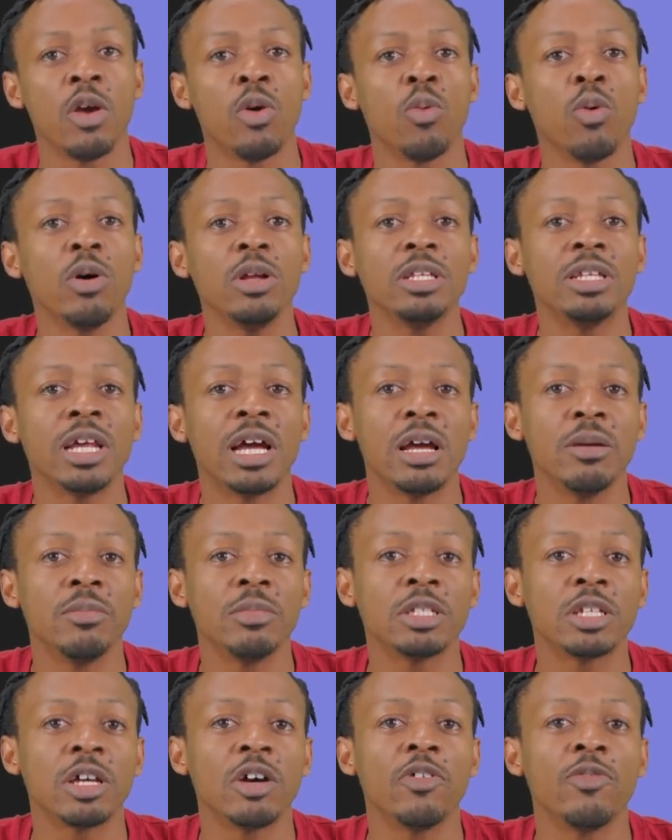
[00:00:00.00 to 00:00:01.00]
What
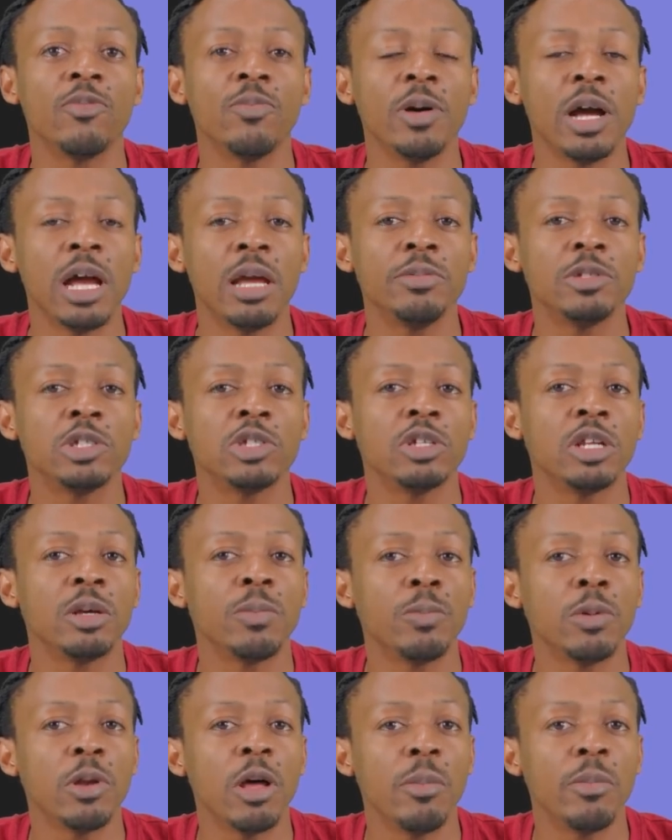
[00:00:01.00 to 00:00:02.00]
diameter of pipe should a
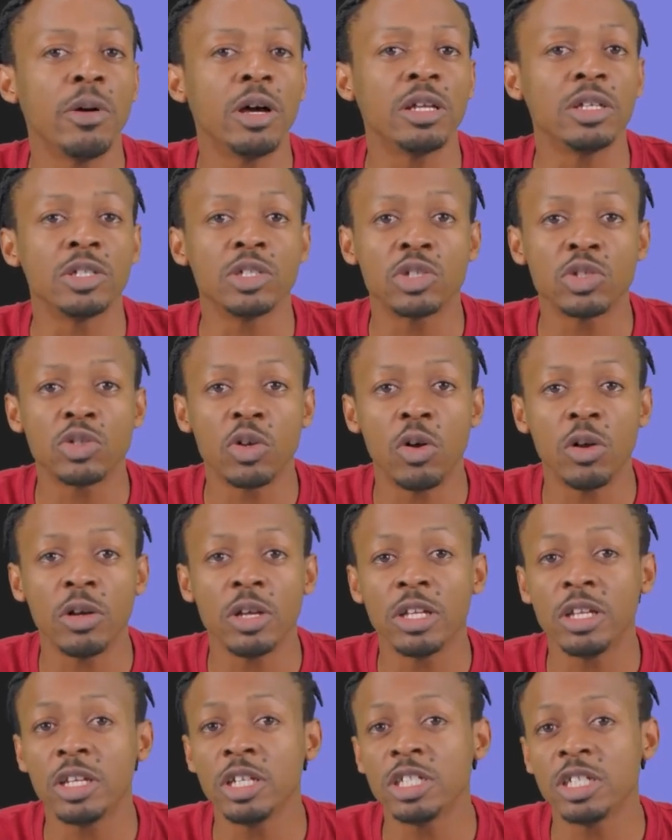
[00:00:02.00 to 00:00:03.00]
plumber
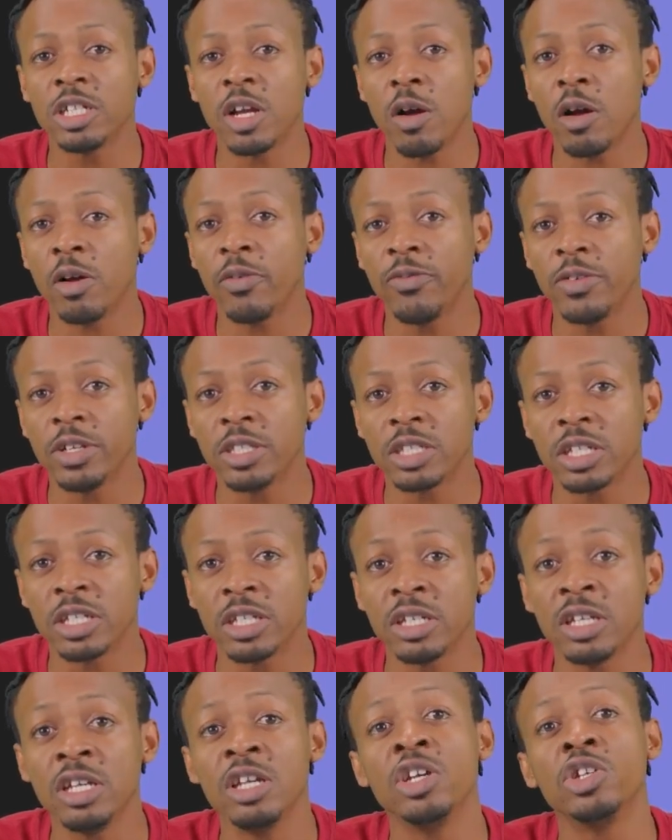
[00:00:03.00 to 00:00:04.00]
install in a shower
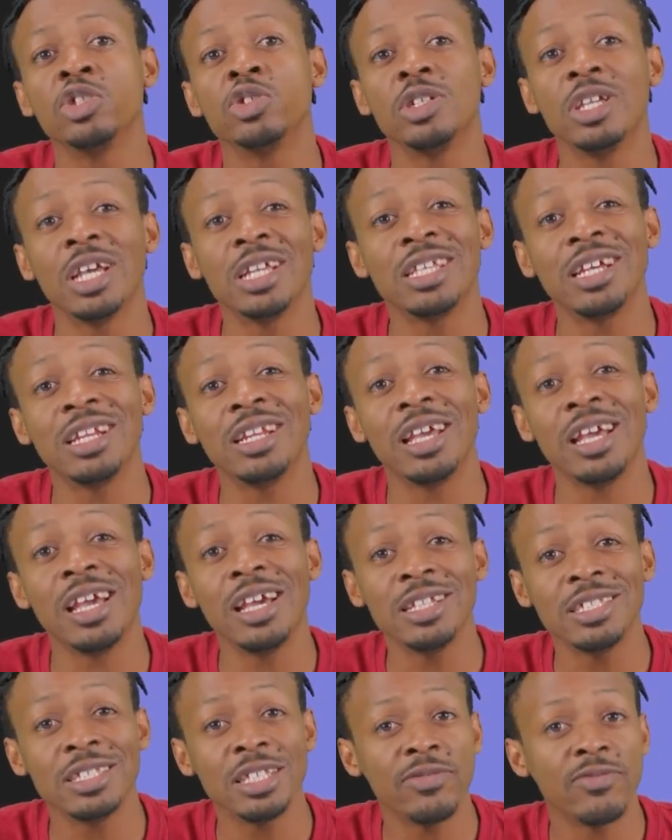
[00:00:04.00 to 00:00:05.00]
fitting to get an
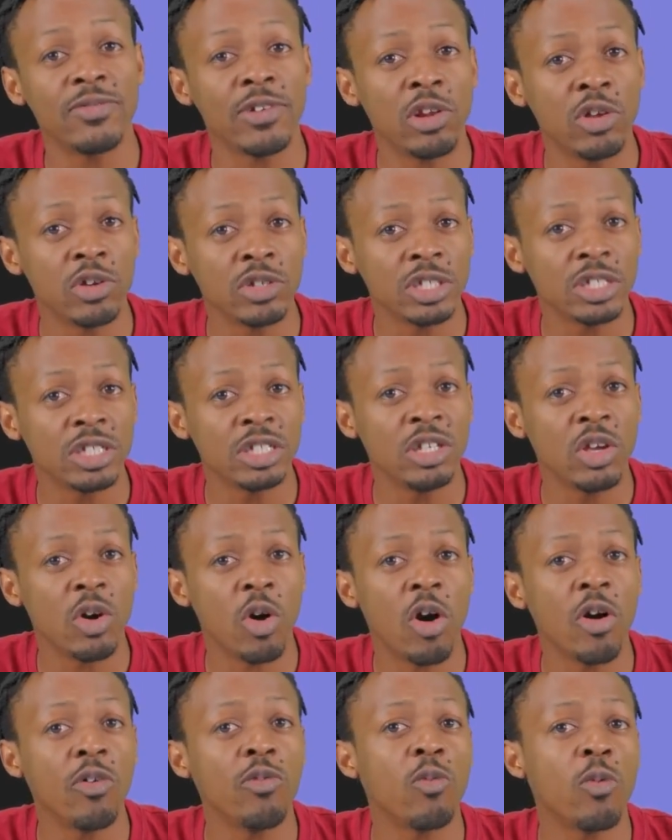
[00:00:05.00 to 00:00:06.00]
exit velocity
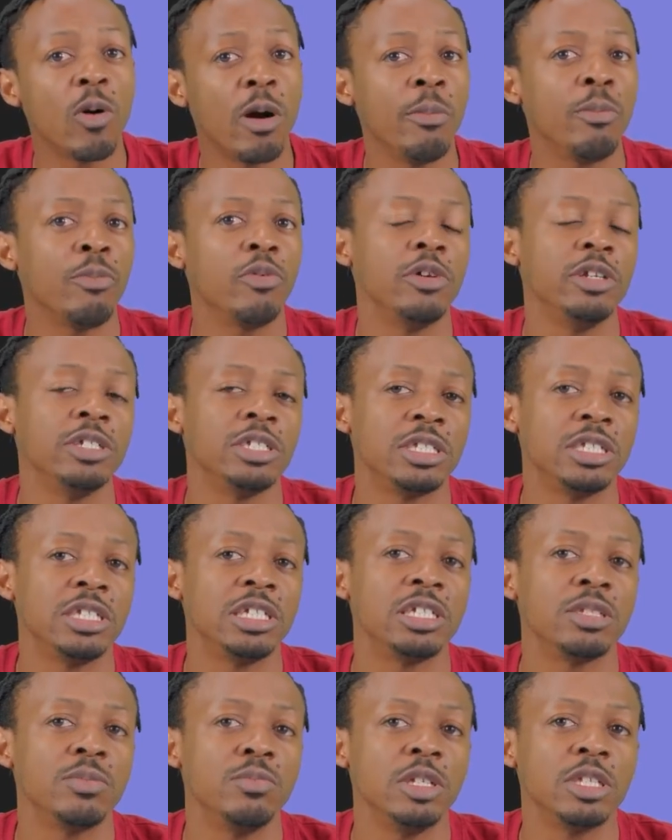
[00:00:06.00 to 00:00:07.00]
of
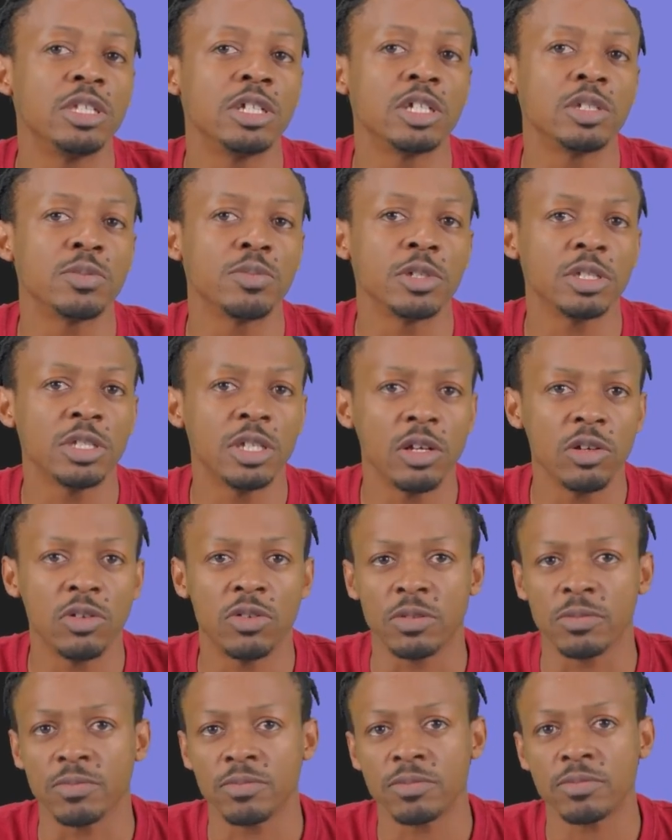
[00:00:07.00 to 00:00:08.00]
1.6 meters per
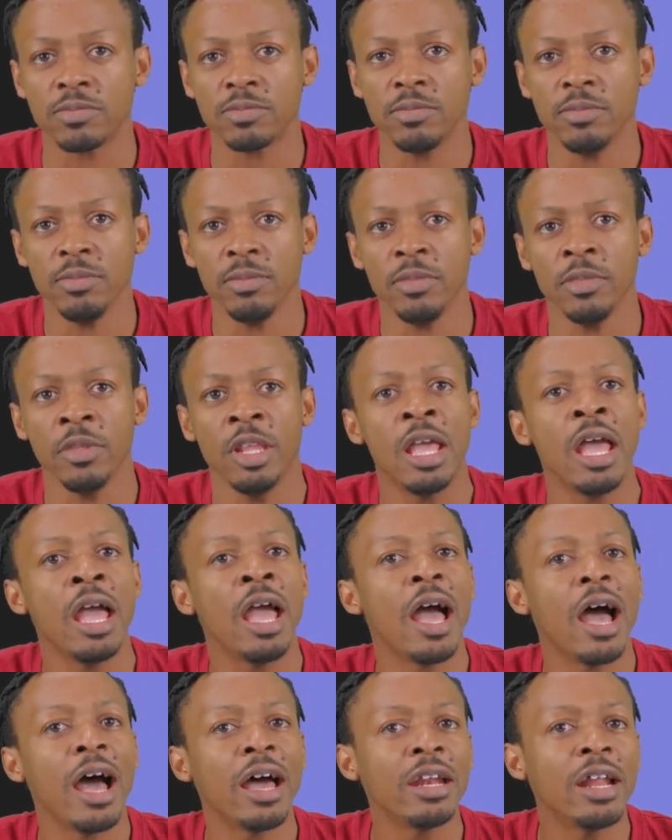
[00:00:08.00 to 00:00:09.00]
second?
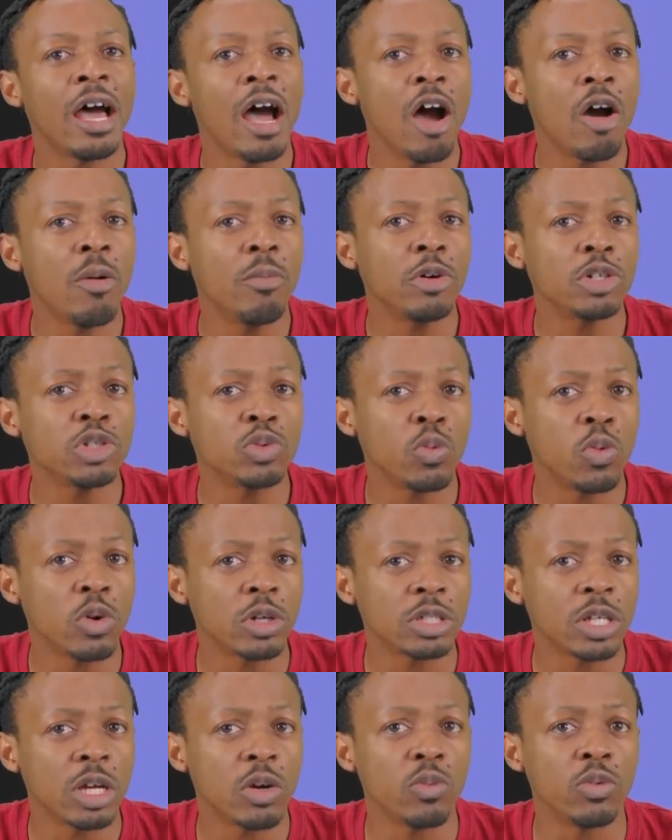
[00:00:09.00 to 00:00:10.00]
And how much
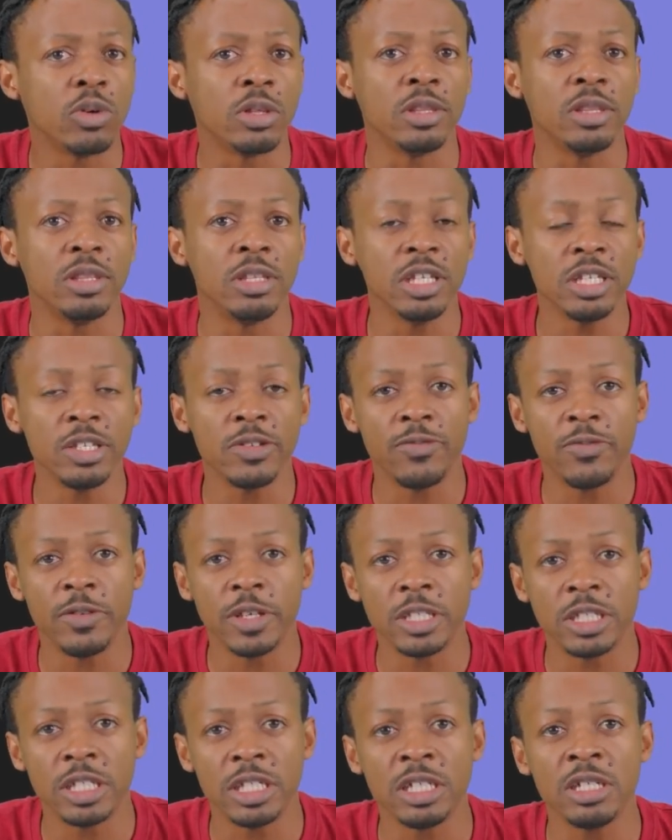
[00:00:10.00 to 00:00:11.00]
water will this
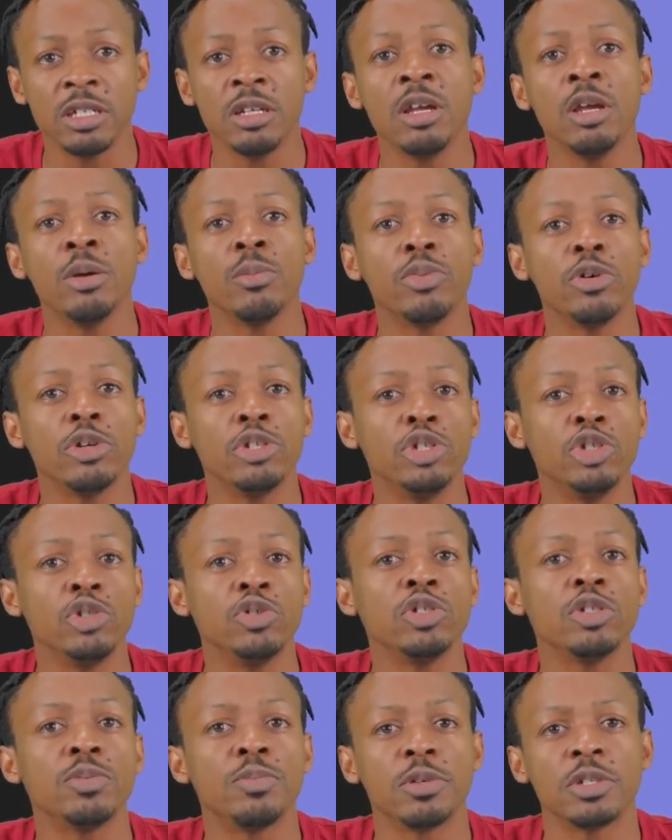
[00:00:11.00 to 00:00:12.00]
fitting
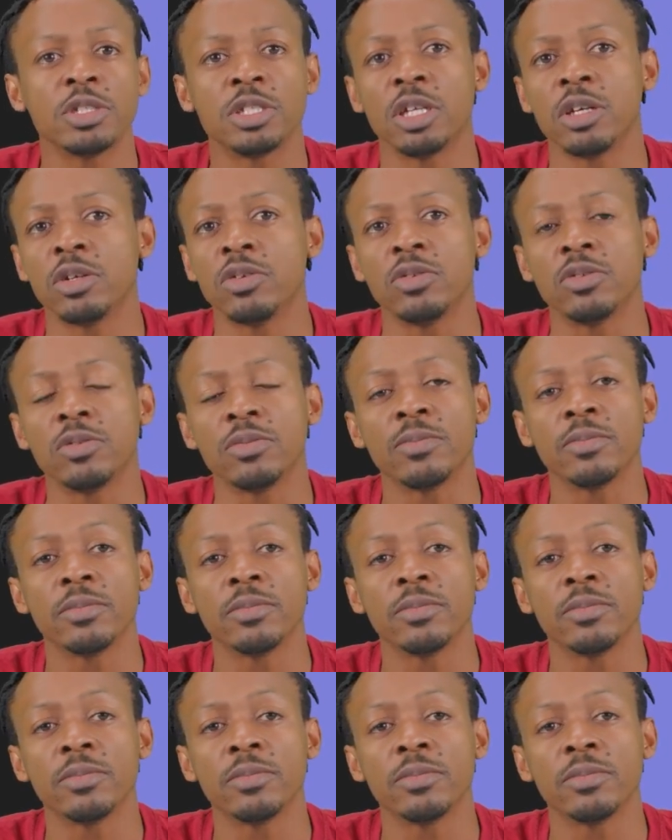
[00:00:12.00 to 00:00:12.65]
produce per second?